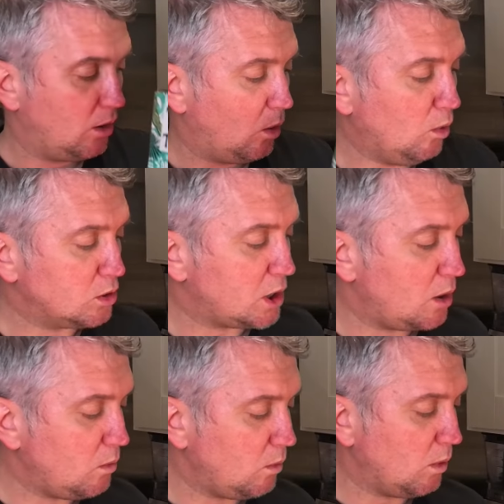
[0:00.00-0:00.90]

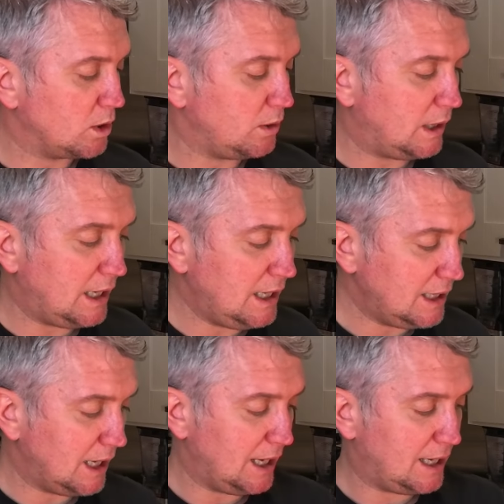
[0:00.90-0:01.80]
Also, what you
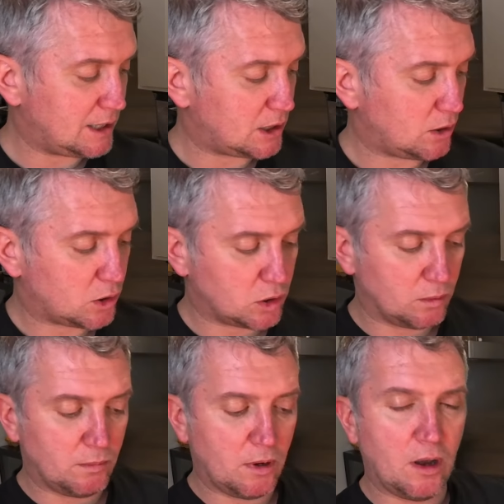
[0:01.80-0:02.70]
need is
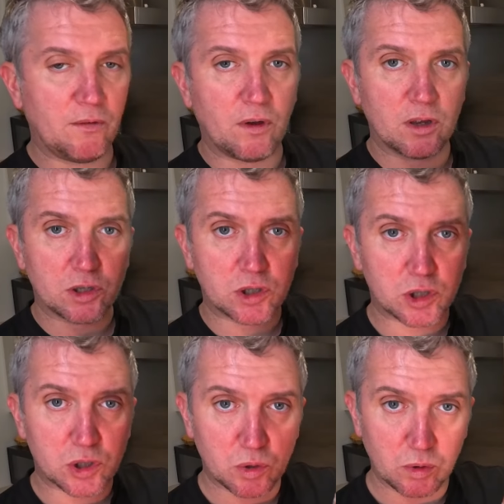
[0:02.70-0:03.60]
some
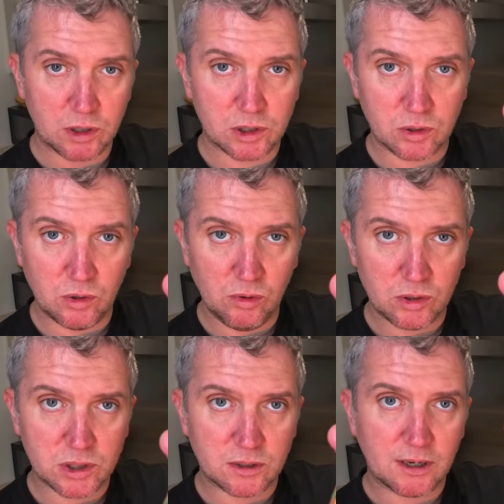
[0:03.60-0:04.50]
soy
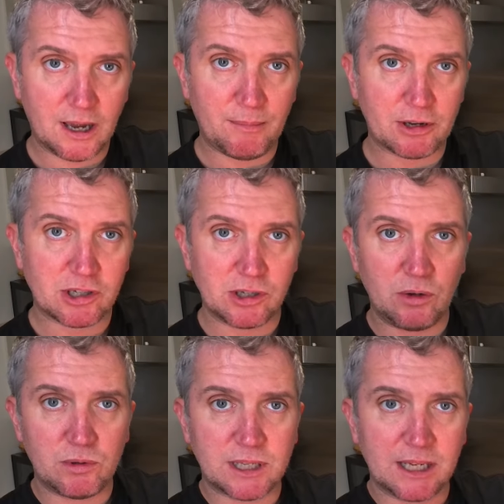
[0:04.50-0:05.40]
sauce. I'm actually
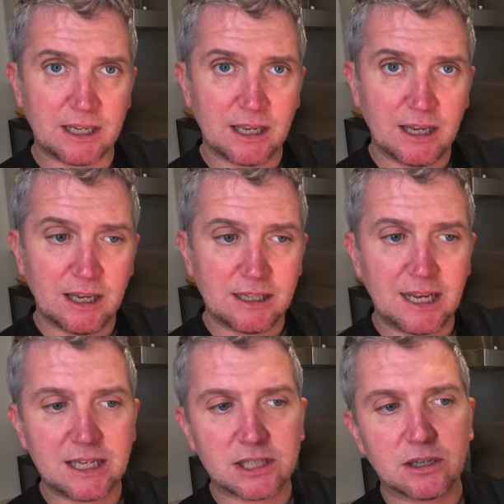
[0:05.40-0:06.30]
using
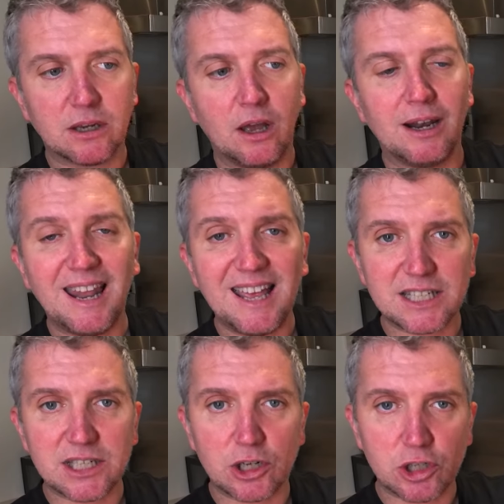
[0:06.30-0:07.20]
this
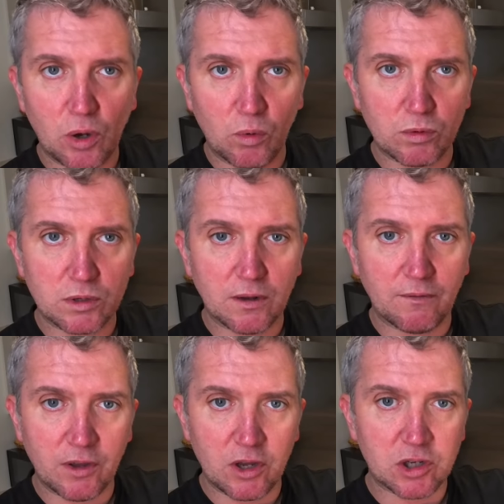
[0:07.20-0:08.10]
less salt
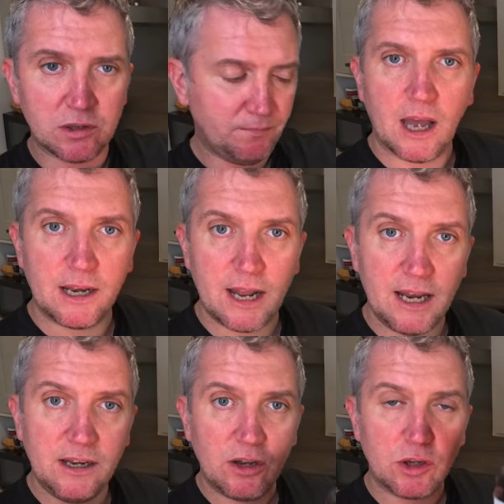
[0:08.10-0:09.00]
version. And
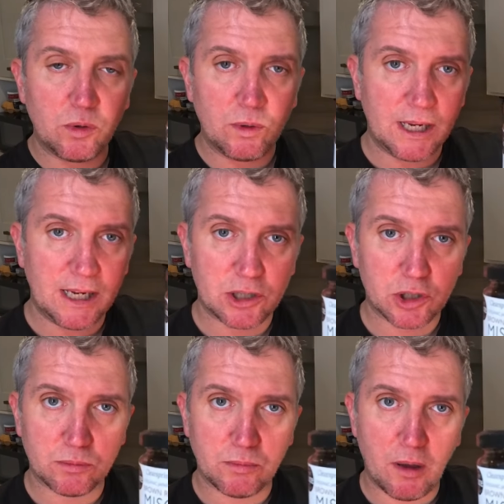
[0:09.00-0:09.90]
then you need
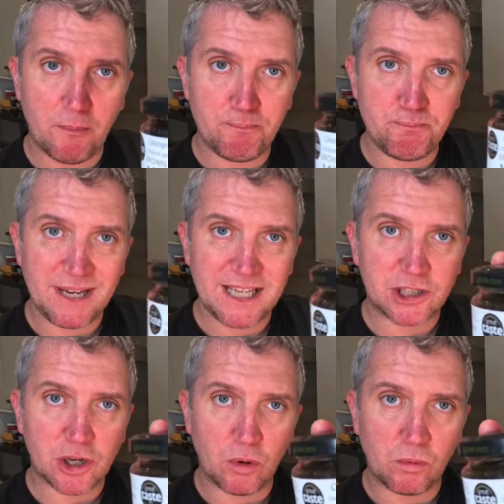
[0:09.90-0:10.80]
some
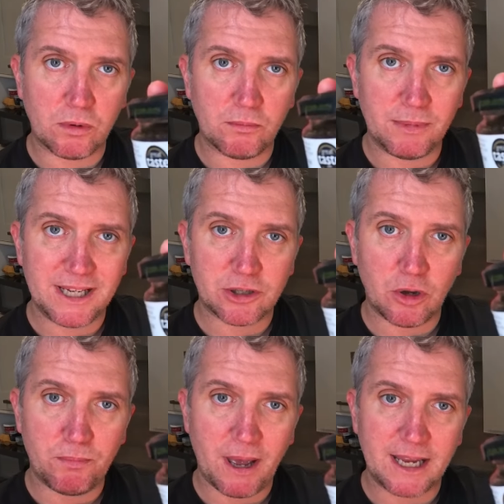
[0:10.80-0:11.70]

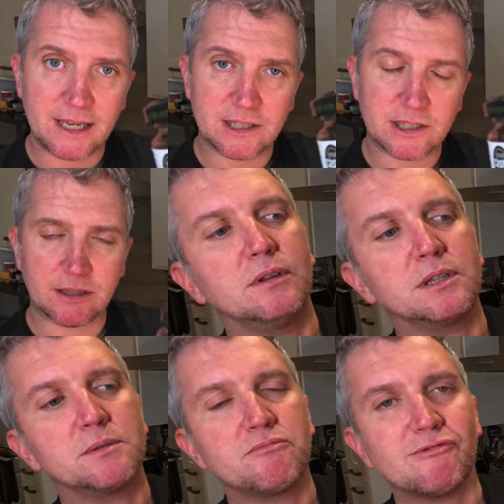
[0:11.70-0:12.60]
miso paste.
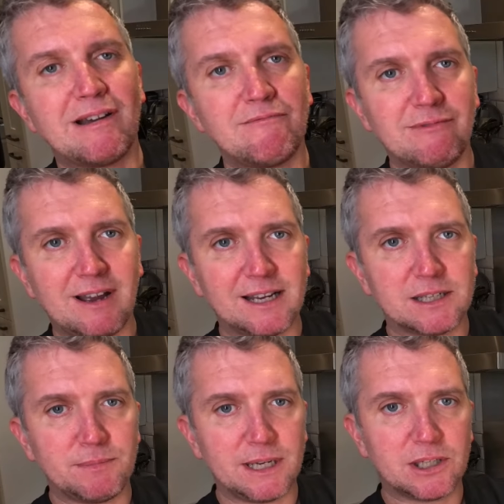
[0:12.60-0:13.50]
It's a brown
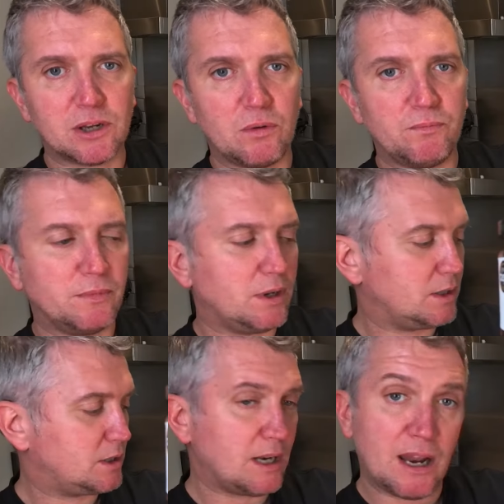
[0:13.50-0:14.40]
rice miso.
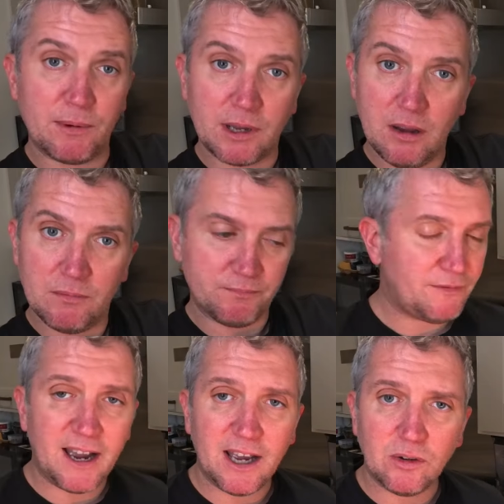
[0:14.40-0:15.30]
So there we go.
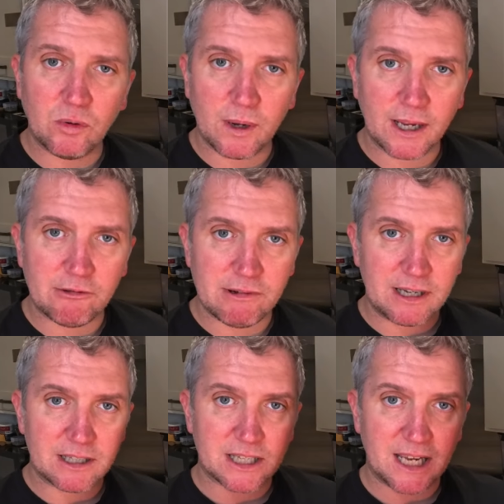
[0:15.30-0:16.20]
Final
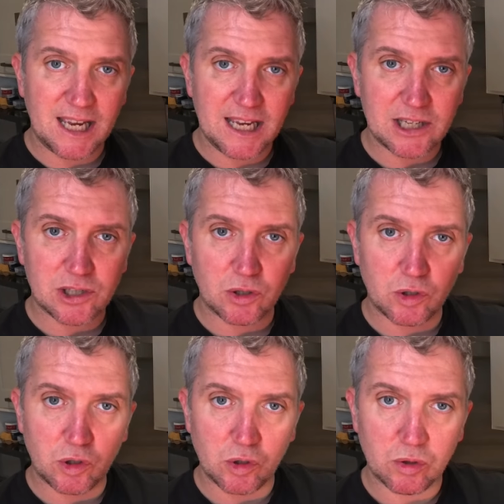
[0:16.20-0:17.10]
ingredient is
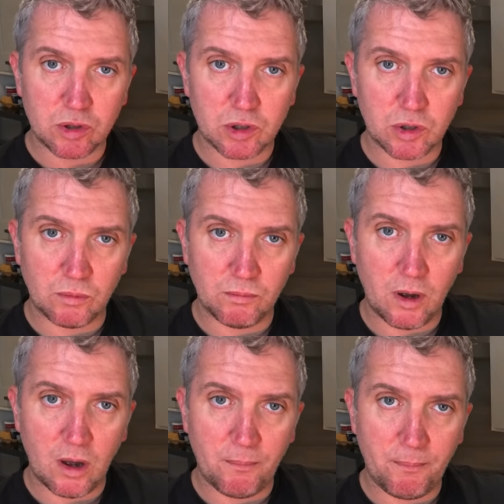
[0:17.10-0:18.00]
just some
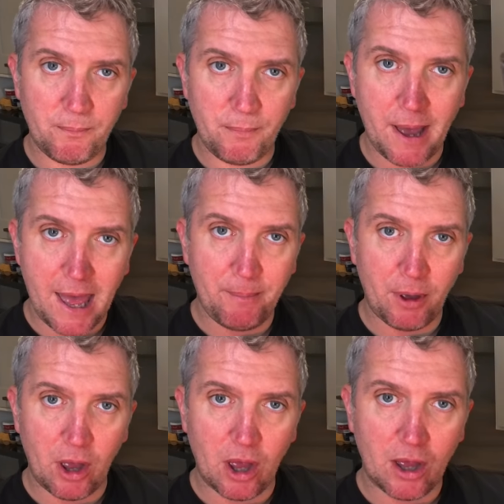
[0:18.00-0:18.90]

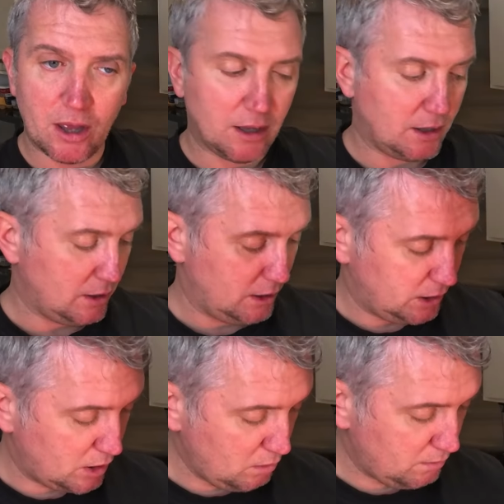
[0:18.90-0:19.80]
pepper.
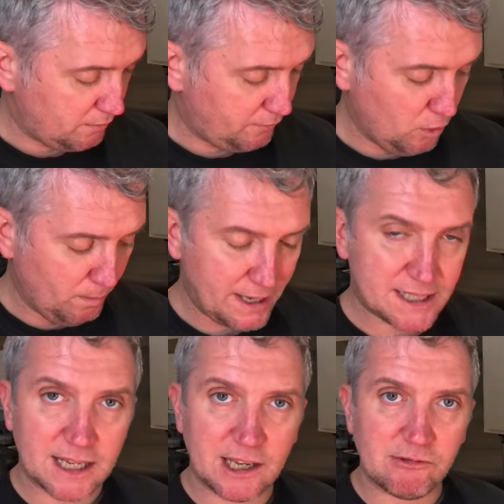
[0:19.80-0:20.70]
You know, 4
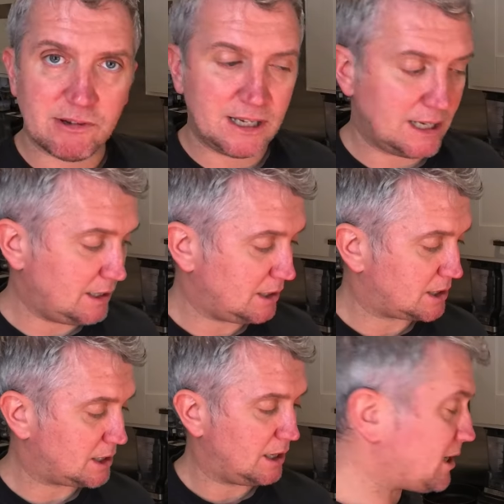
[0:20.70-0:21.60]
basic
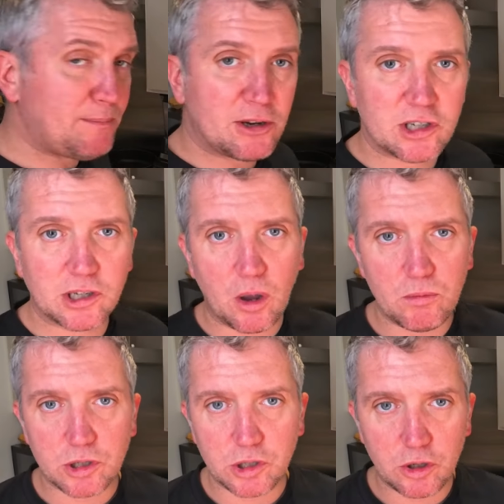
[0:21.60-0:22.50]
ingredients. So I'm actually
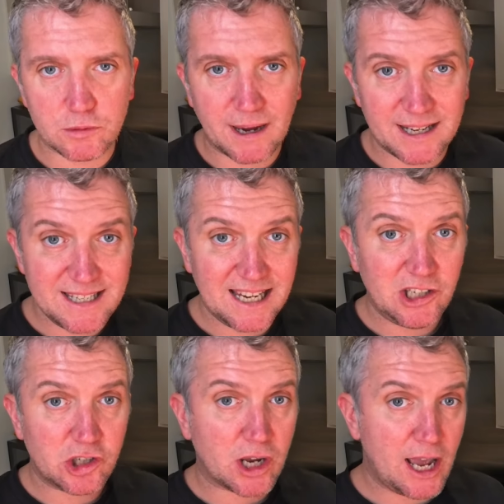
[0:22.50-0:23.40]
going to use my
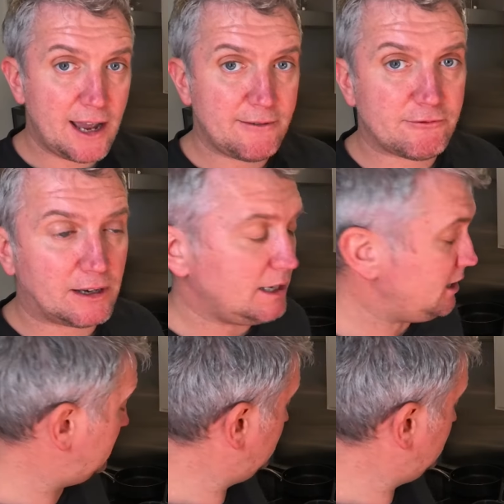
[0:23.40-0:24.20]
Ninja air fryer.